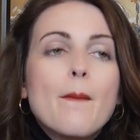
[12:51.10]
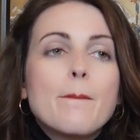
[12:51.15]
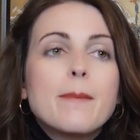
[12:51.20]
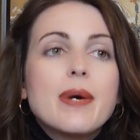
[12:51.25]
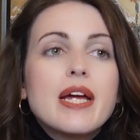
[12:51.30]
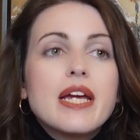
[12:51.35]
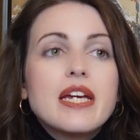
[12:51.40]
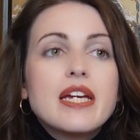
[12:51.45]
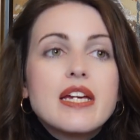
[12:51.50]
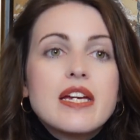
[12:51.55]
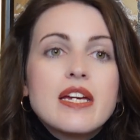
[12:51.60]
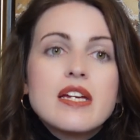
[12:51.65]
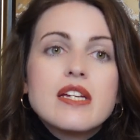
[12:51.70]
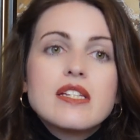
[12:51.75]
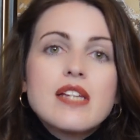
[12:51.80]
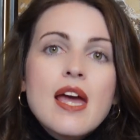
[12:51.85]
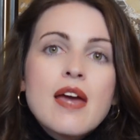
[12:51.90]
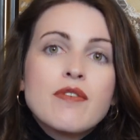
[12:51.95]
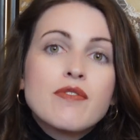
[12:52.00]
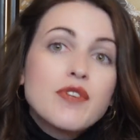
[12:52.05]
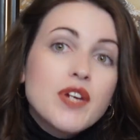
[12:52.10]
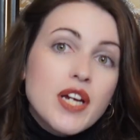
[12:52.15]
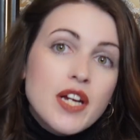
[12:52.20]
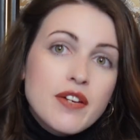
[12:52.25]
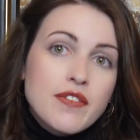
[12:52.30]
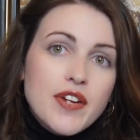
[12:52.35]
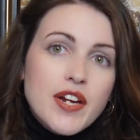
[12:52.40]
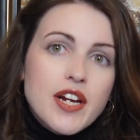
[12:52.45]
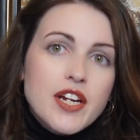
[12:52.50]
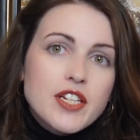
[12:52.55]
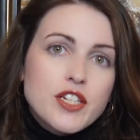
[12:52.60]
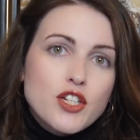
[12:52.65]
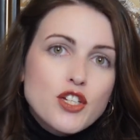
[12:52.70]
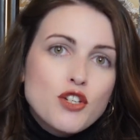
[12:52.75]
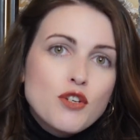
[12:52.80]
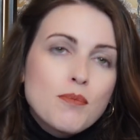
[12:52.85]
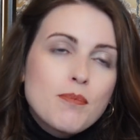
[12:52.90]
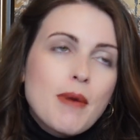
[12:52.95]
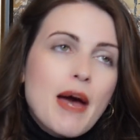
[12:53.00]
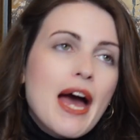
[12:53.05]
but it is a very, very
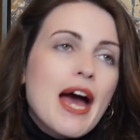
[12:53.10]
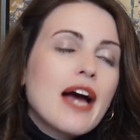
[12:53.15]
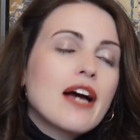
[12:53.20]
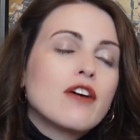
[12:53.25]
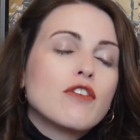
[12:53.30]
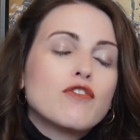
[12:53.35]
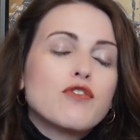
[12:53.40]
cute bag